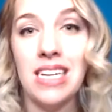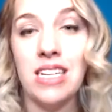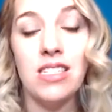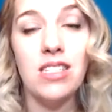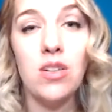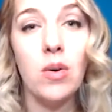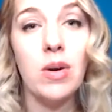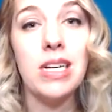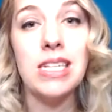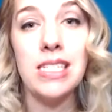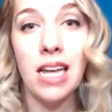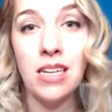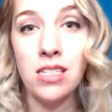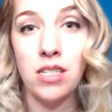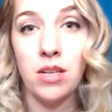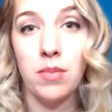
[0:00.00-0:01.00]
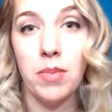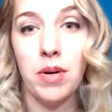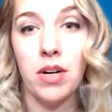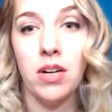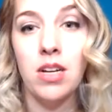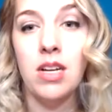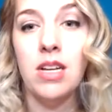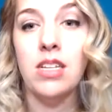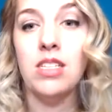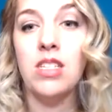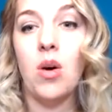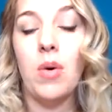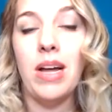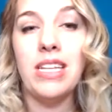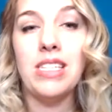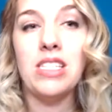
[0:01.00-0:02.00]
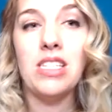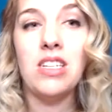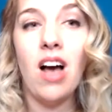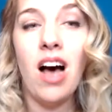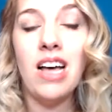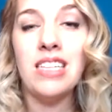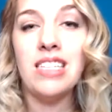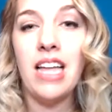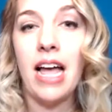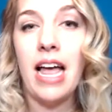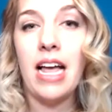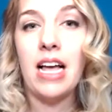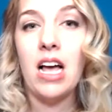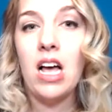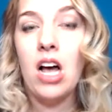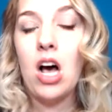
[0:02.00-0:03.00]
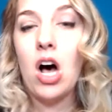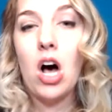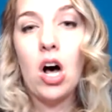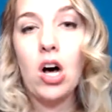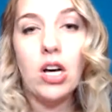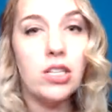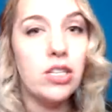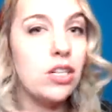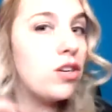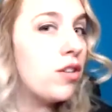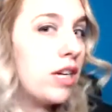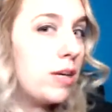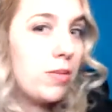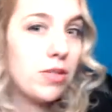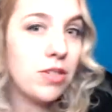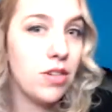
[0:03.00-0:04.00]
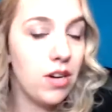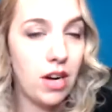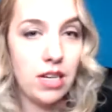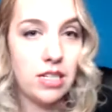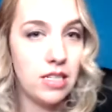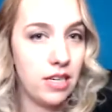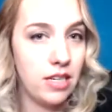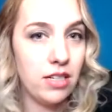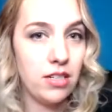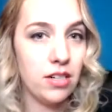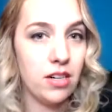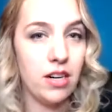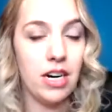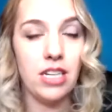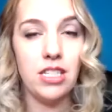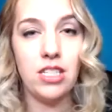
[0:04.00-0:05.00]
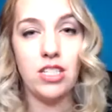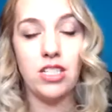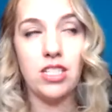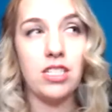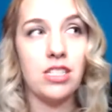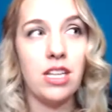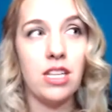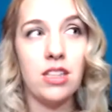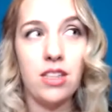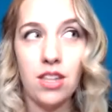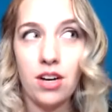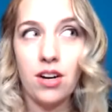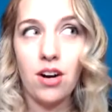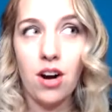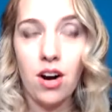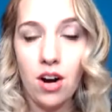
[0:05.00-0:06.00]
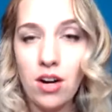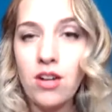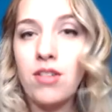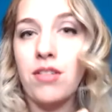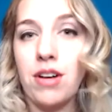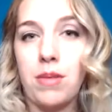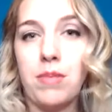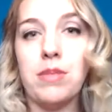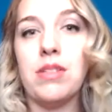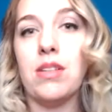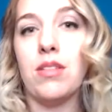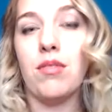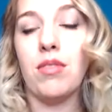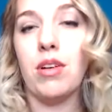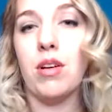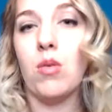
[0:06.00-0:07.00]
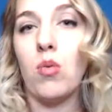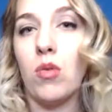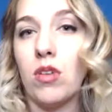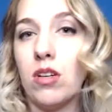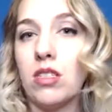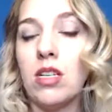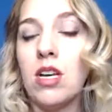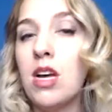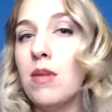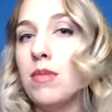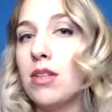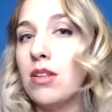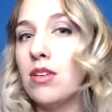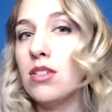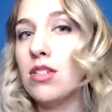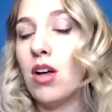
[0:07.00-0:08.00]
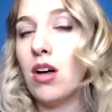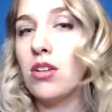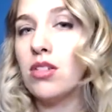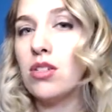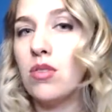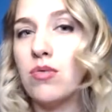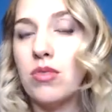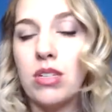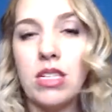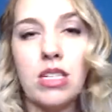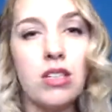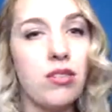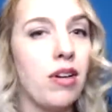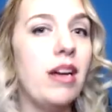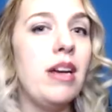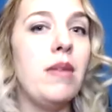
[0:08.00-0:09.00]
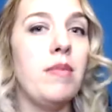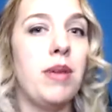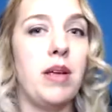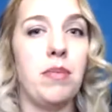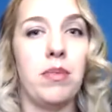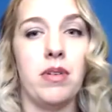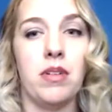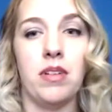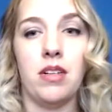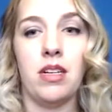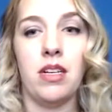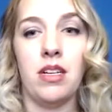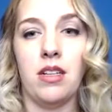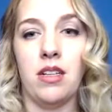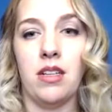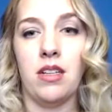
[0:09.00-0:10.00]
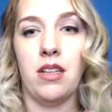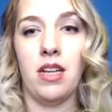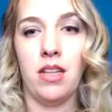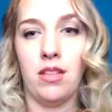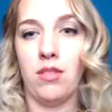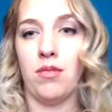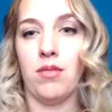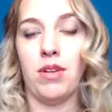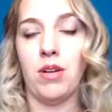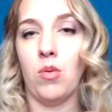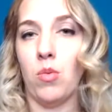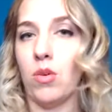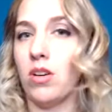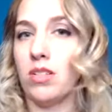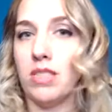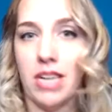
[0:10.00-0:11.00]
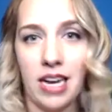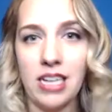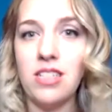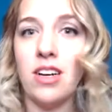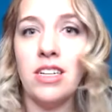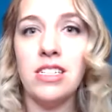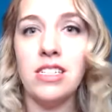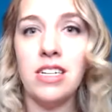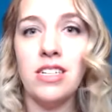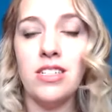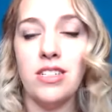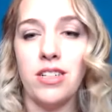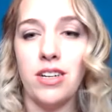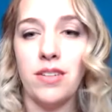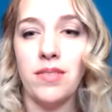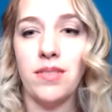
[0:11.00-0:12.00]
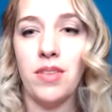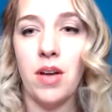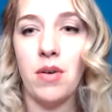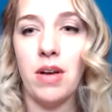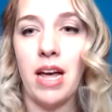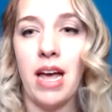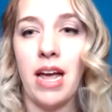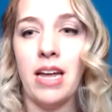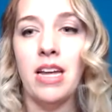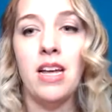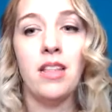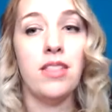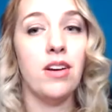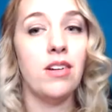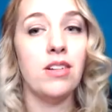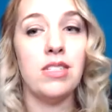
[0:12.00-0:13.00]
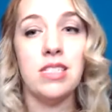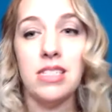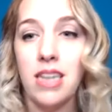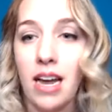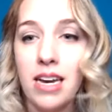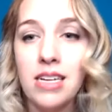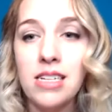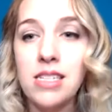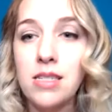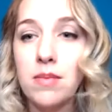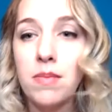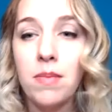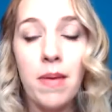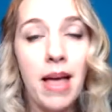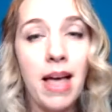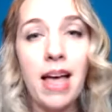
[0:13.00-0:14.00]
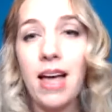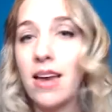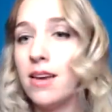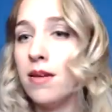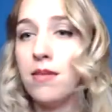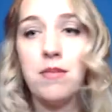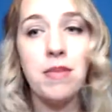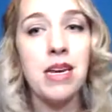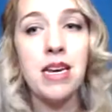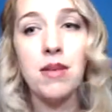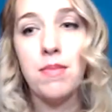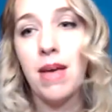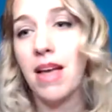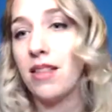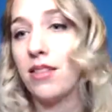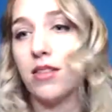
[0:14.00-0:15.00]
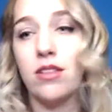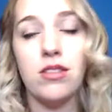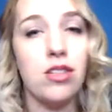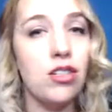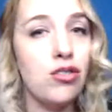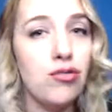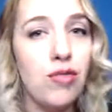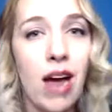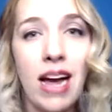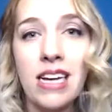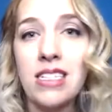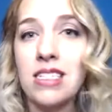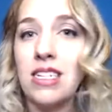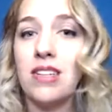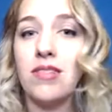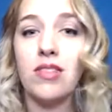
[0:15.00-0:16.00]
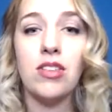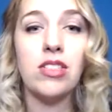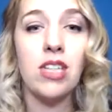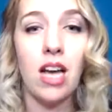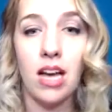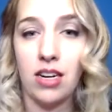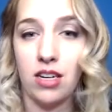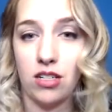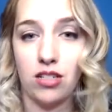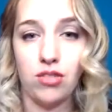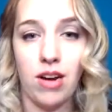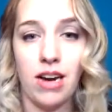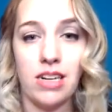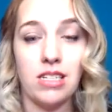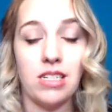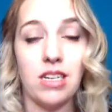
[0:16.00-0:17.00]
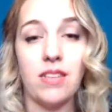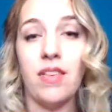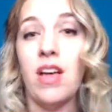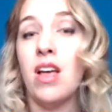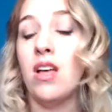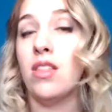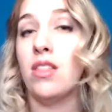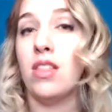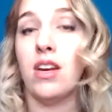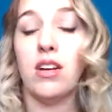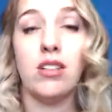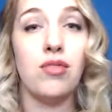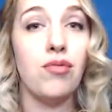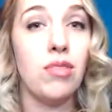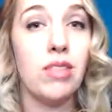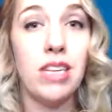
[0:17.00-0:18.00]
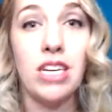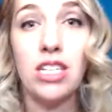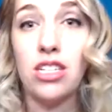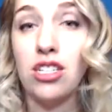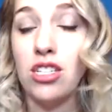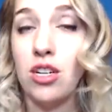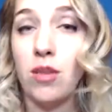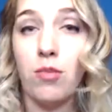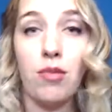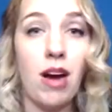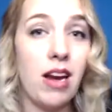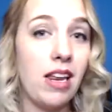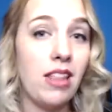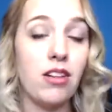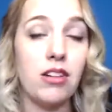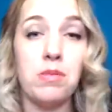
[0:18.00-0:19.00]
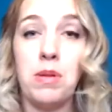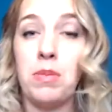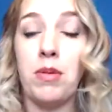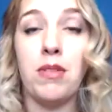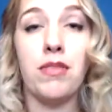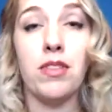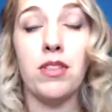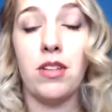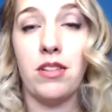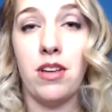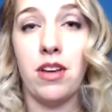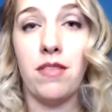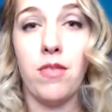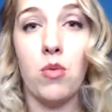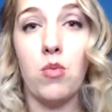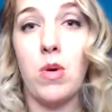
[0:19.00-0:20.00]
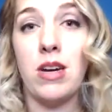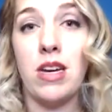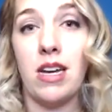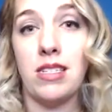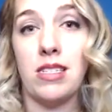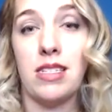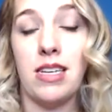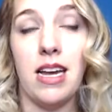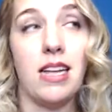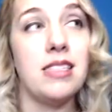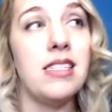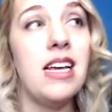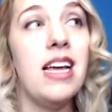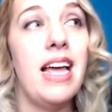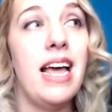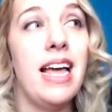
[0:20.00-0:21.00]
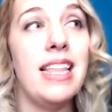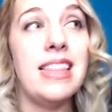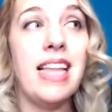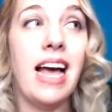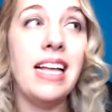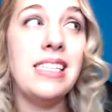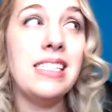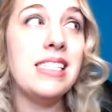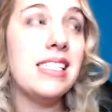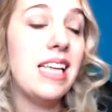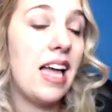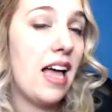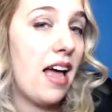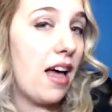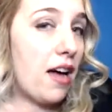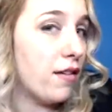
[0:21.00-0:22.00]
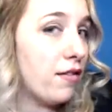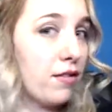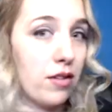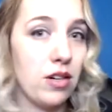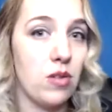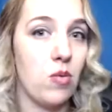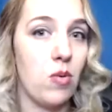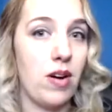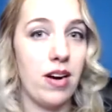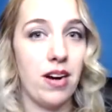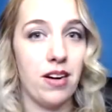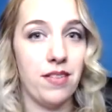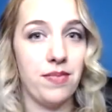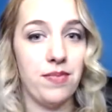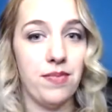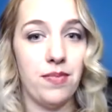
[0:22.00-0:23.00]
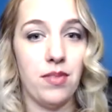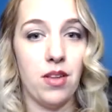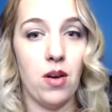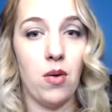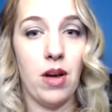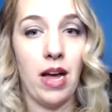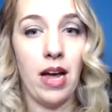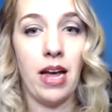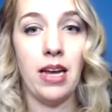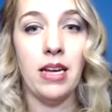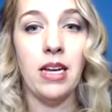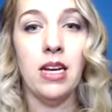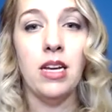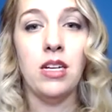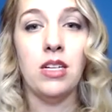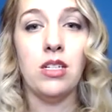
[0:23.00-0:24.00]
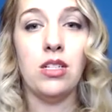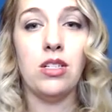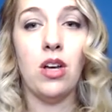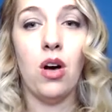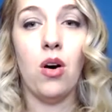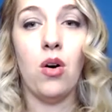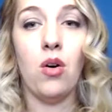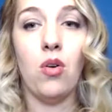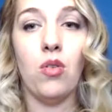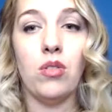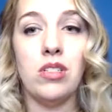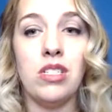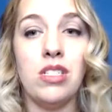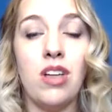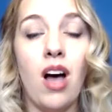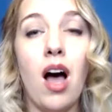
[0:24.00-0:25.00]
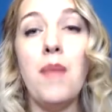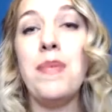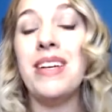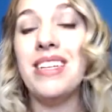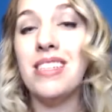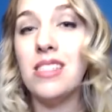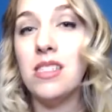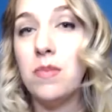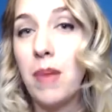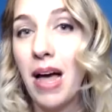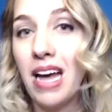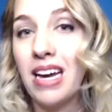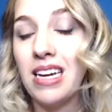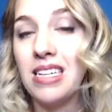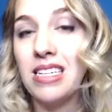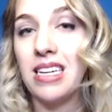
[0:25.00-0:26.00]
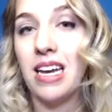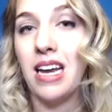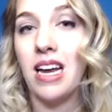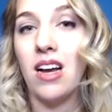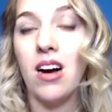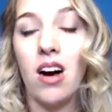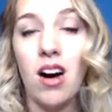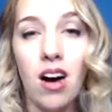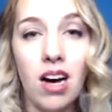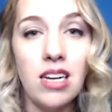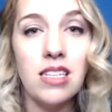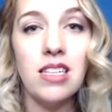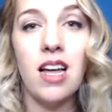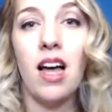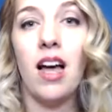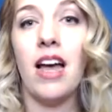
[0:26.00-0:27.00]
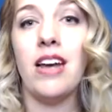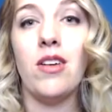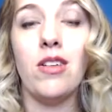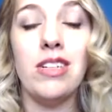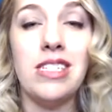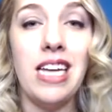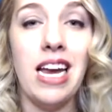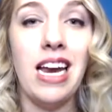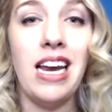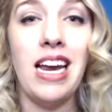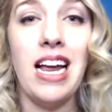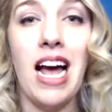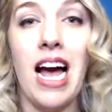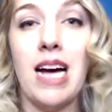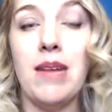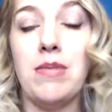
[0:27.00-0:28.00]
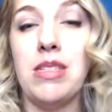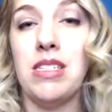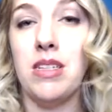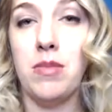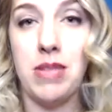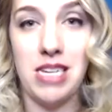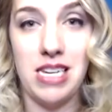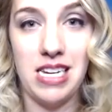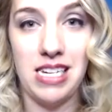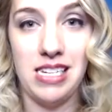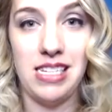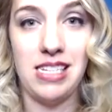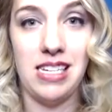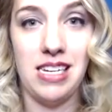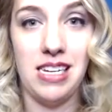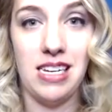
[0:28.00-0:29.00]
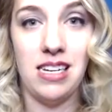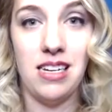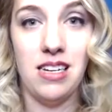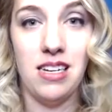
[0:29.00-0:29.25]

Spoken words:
It's so accessible. So it's not like all the creeps are on Tinder. It's just that there are creeps in the real world, but there's also really great people in the real world and on Tinder, okay? There's nice men, mean men. There's attractive, there's unattractive. There's relationship ready. There's people for looking for one night stands. And that's everywhere, okay? So stop expecting online or dating apps to be easy.